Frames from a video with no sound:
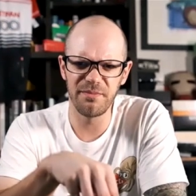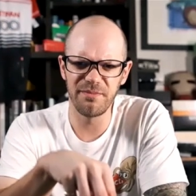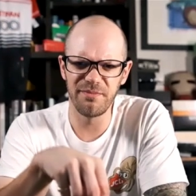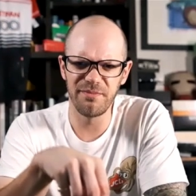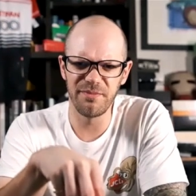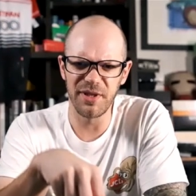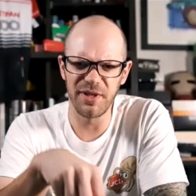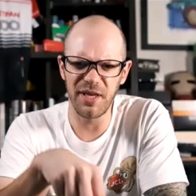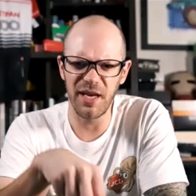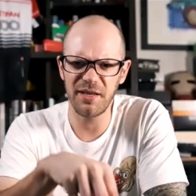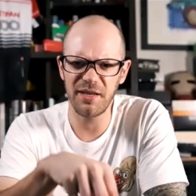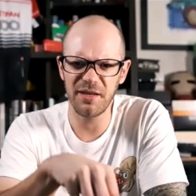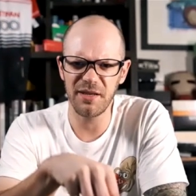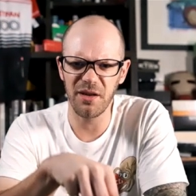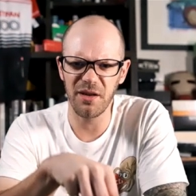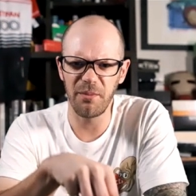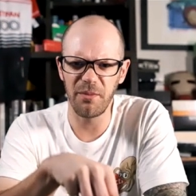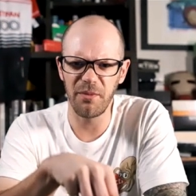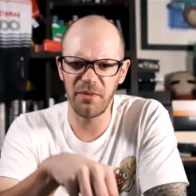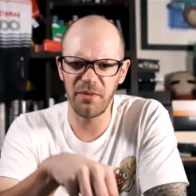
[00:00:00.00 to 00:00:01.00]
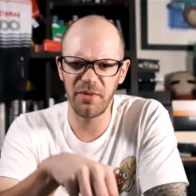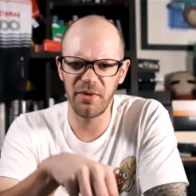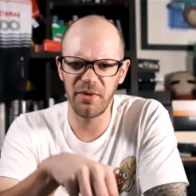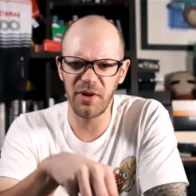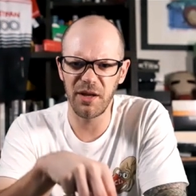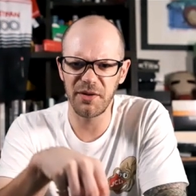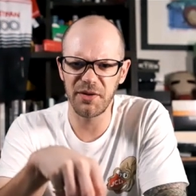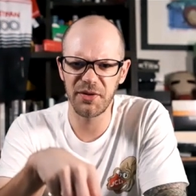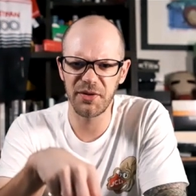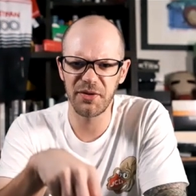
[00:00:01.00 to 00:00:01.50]
system
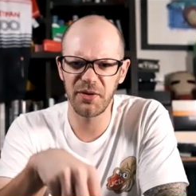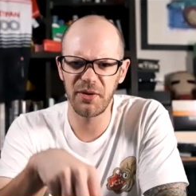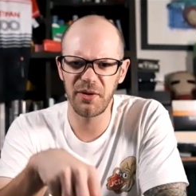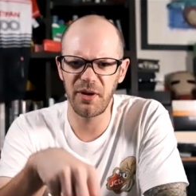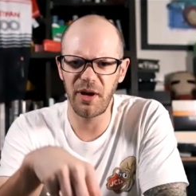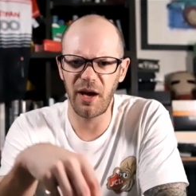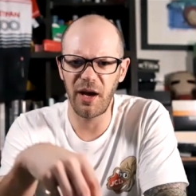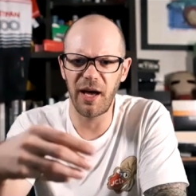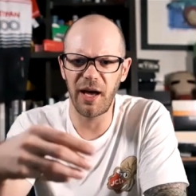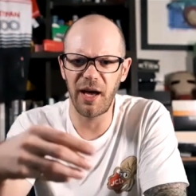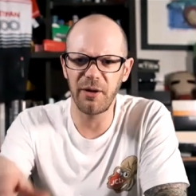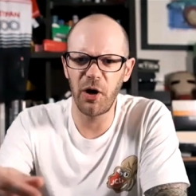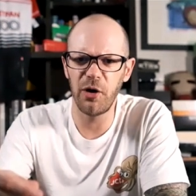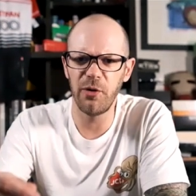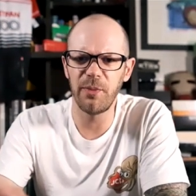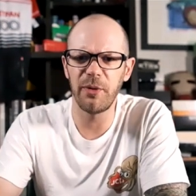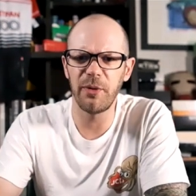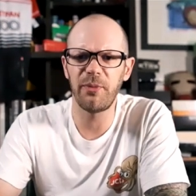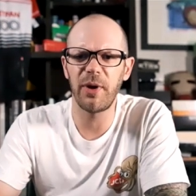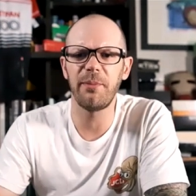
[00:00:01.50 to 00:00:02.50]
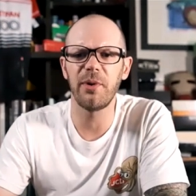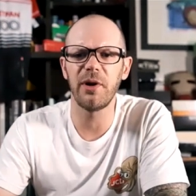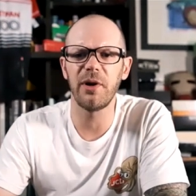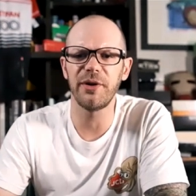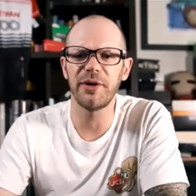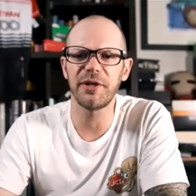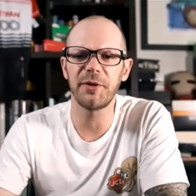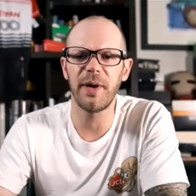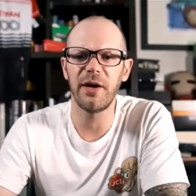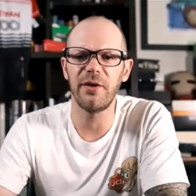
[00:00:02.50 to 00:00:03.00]
that's at the moment people are
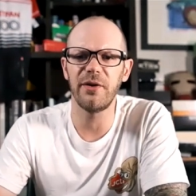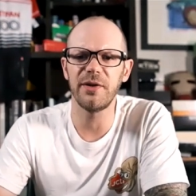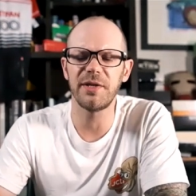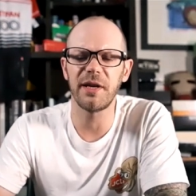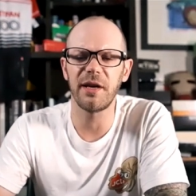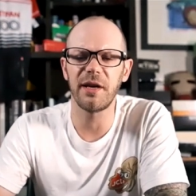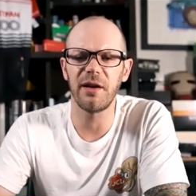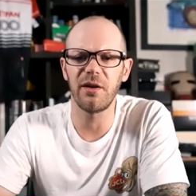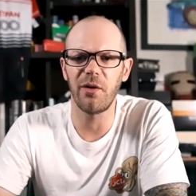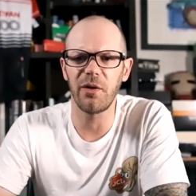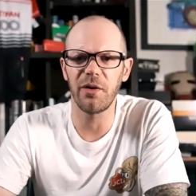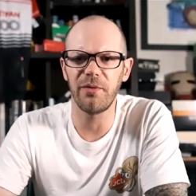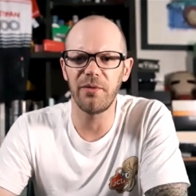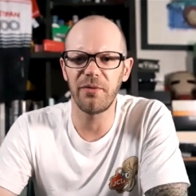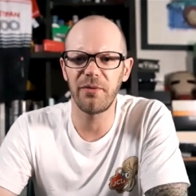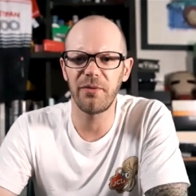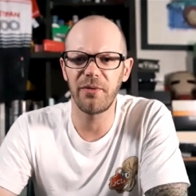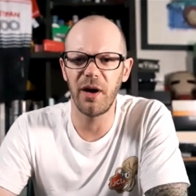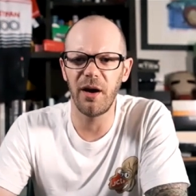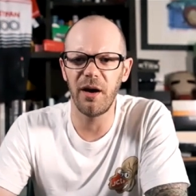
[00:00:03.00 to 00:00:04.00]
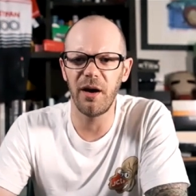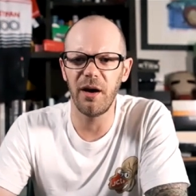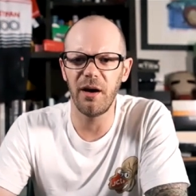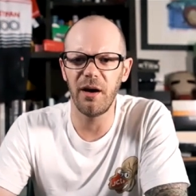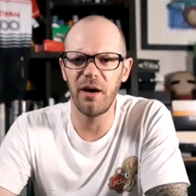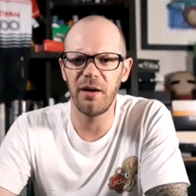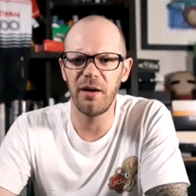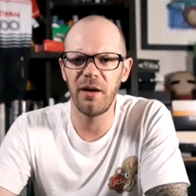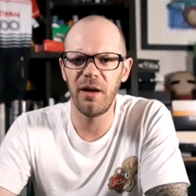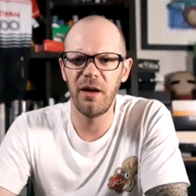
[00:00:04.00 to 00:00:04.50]
experiencing a lot of
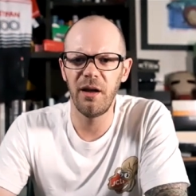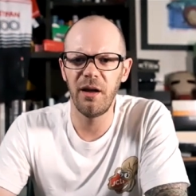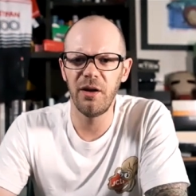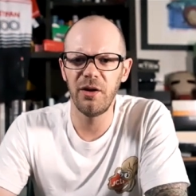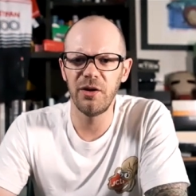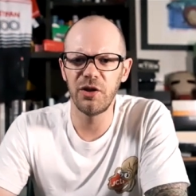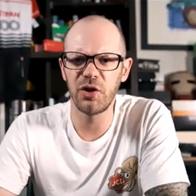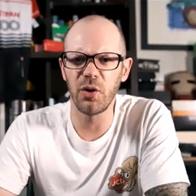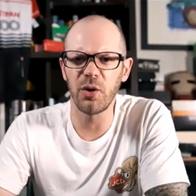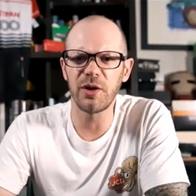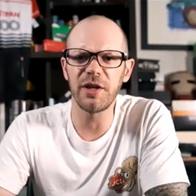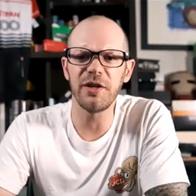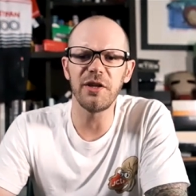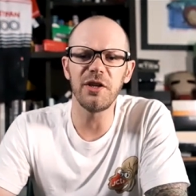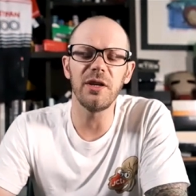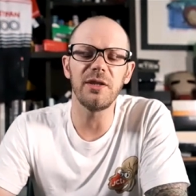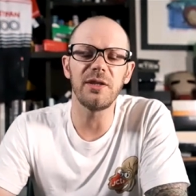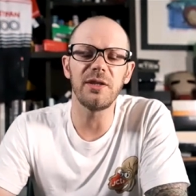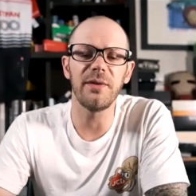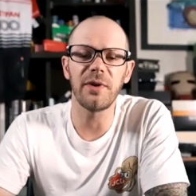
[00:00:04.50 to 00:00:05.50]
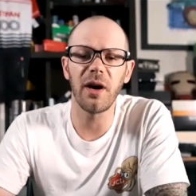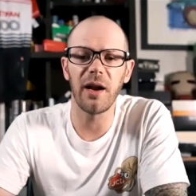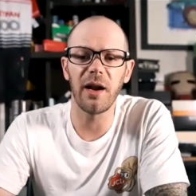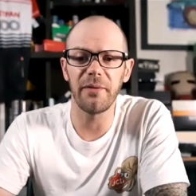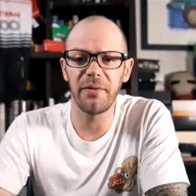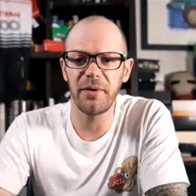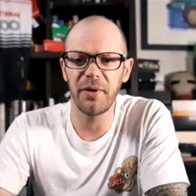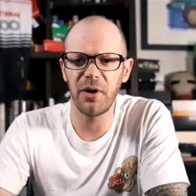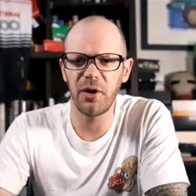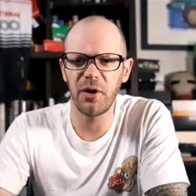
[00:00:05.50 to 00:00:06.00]
uh, shortages of
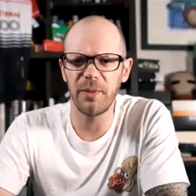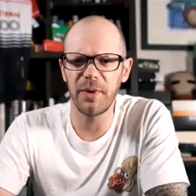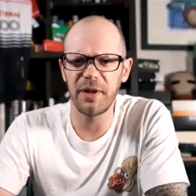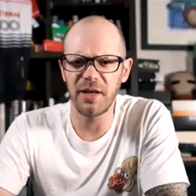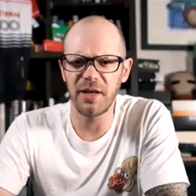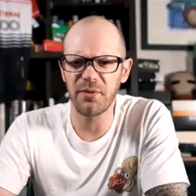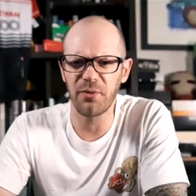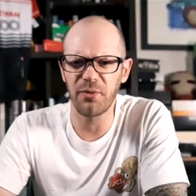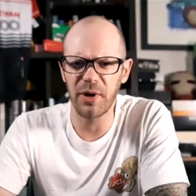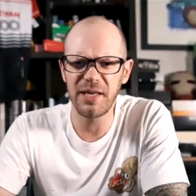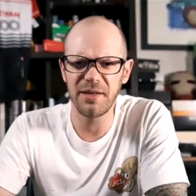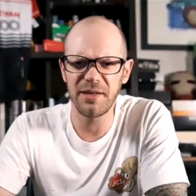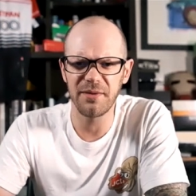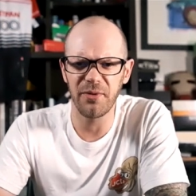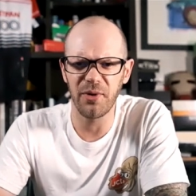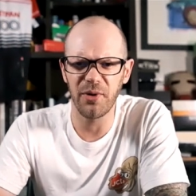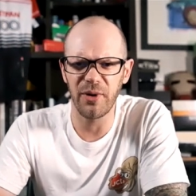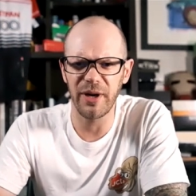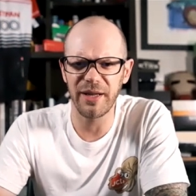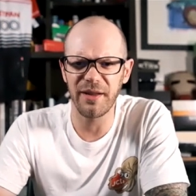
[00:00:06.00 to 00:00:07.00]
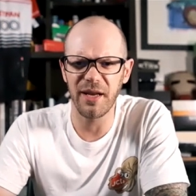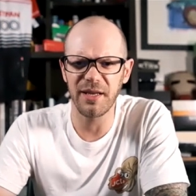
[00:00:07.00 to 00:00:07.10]
color film, and there's a reason for it.